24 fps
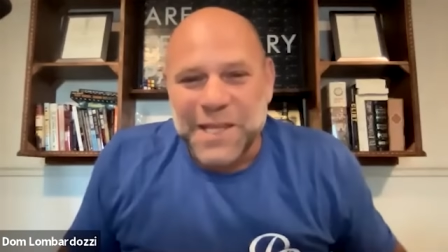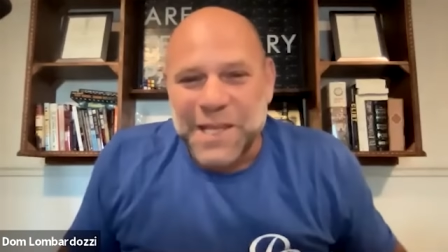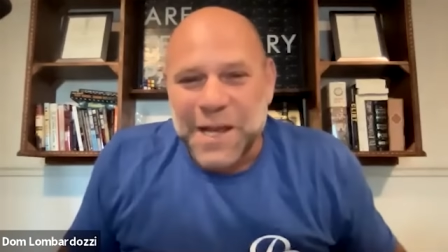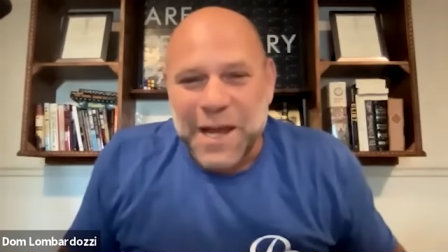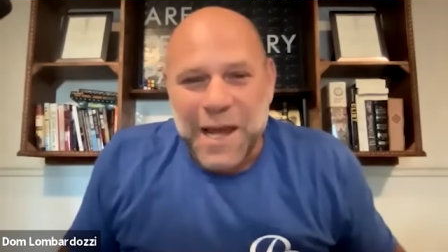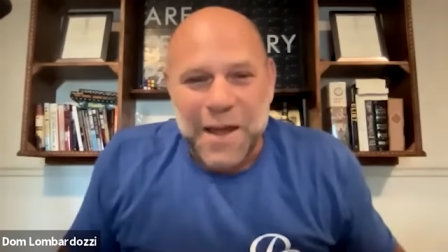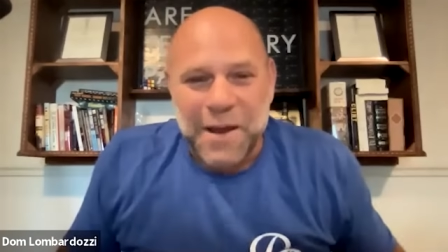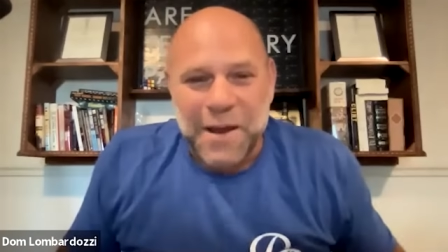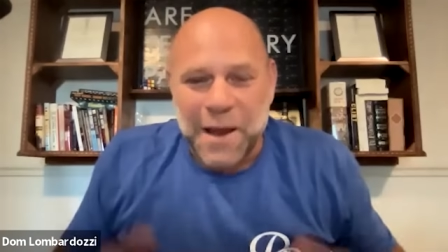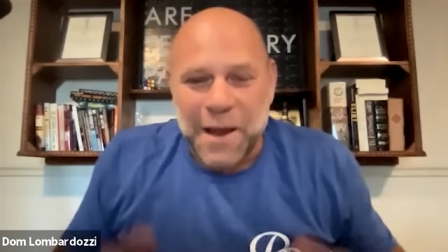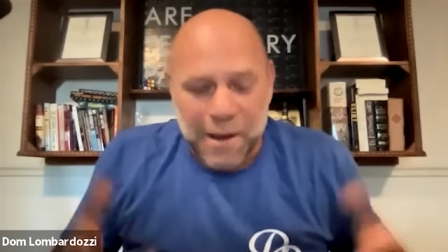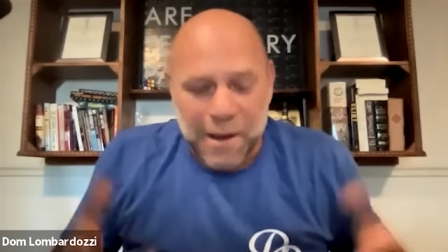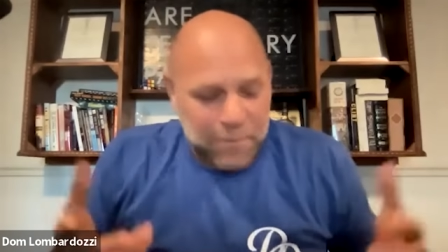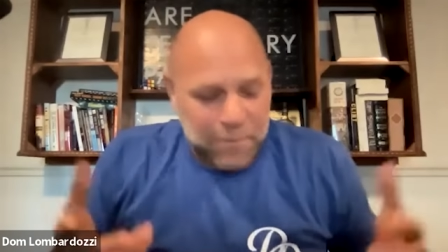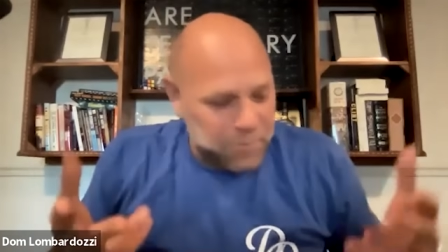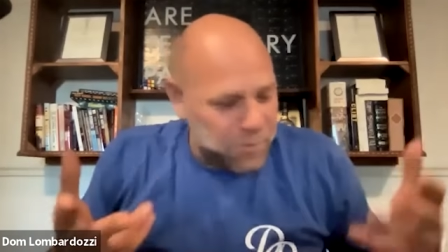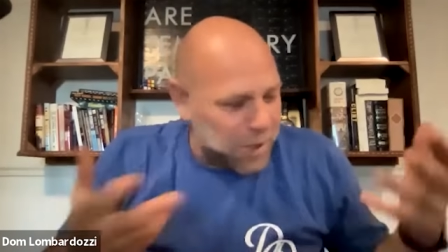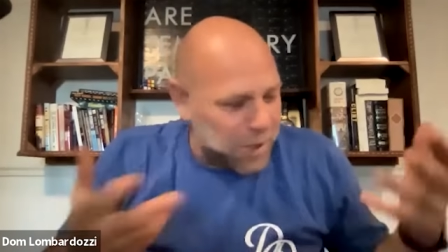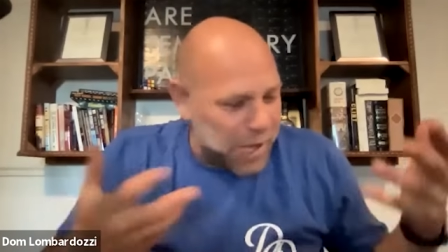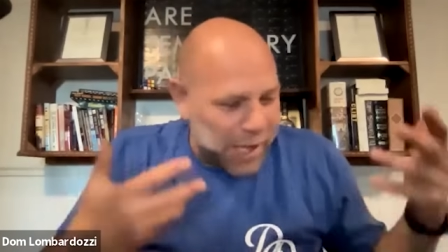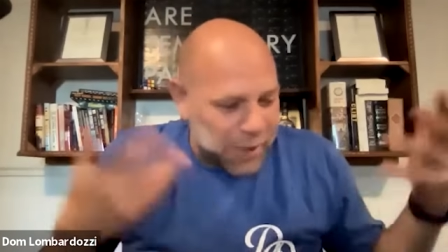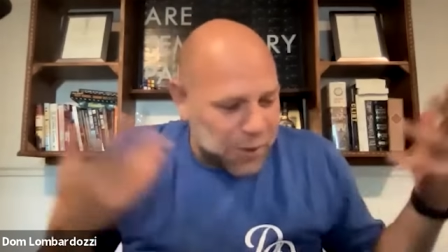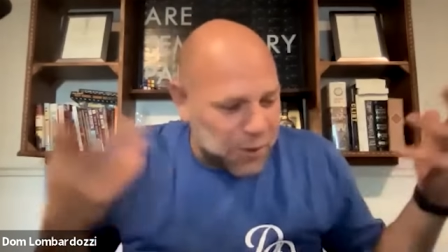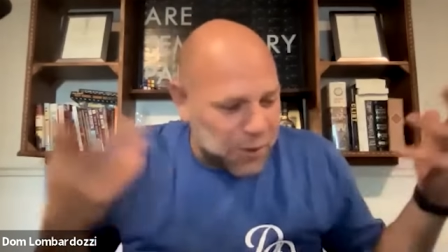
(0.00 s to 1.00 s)
Yeah, I, am
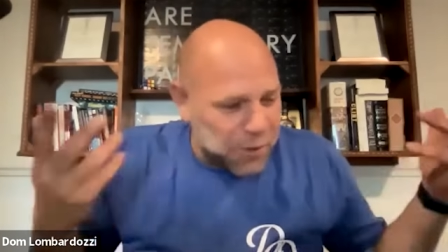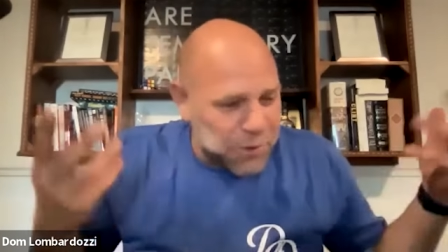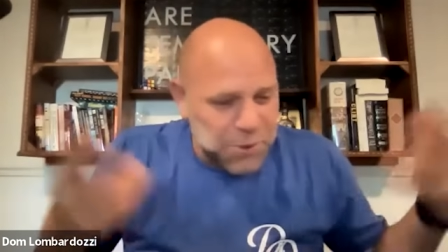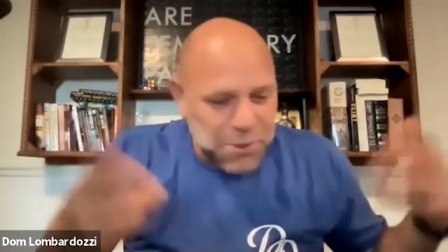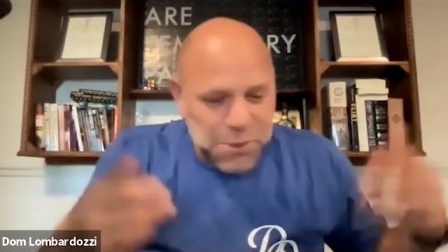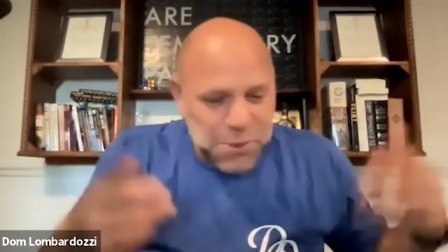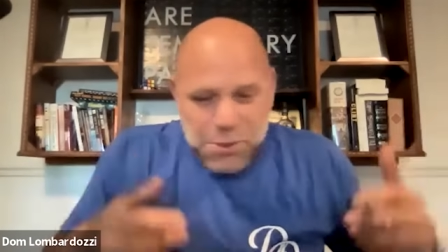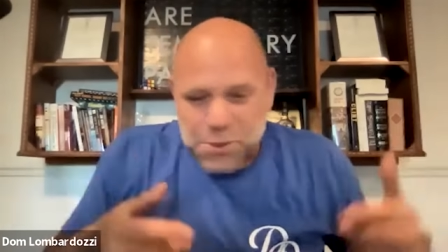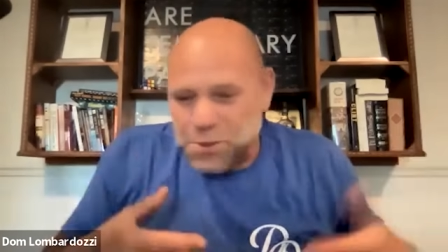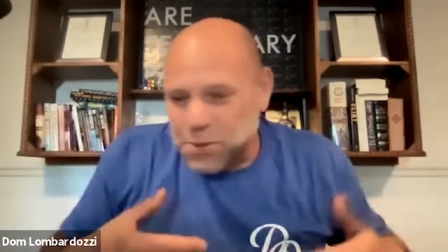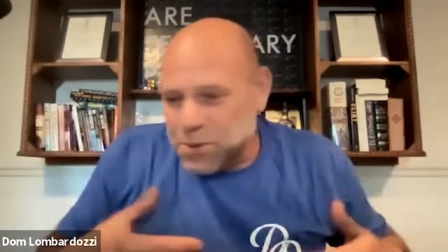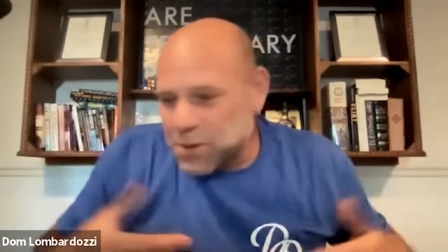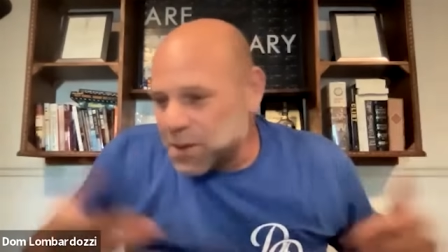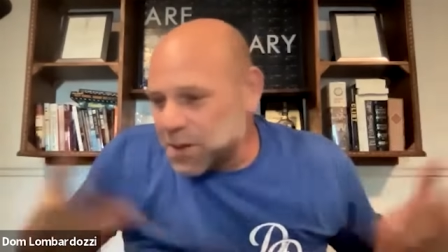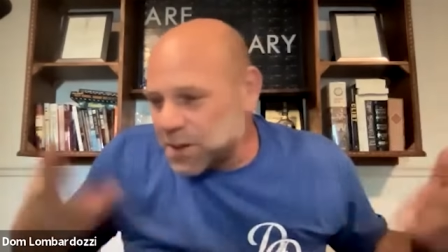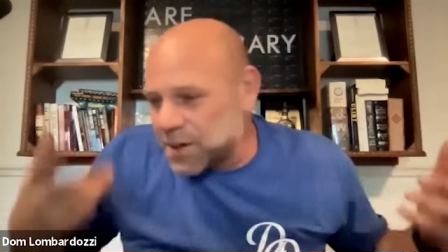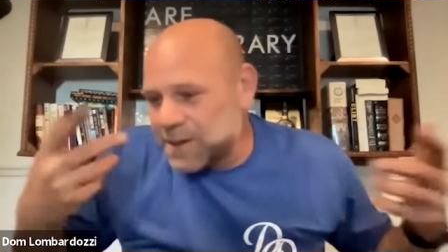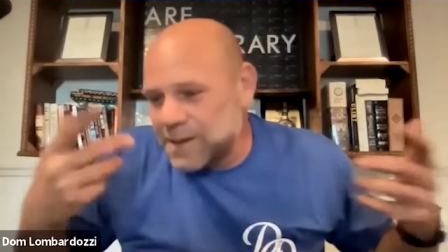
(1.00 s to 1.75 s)
I go to the store.